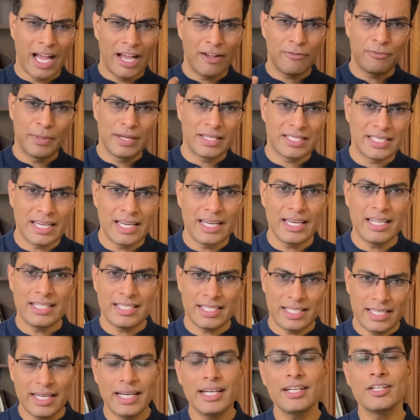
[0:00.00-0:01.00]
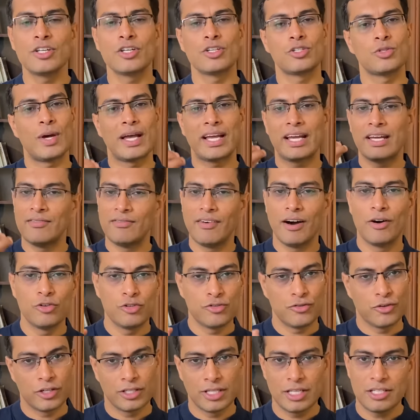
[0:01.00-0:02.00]
I have personally seen it, so I can
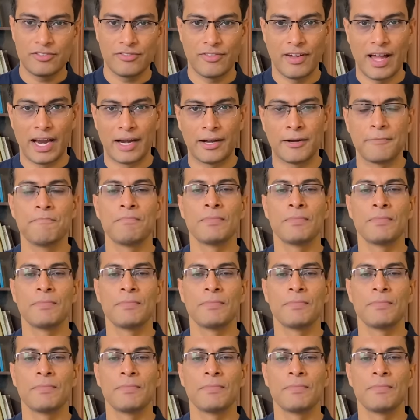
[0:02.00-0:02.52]
vouch for this fact.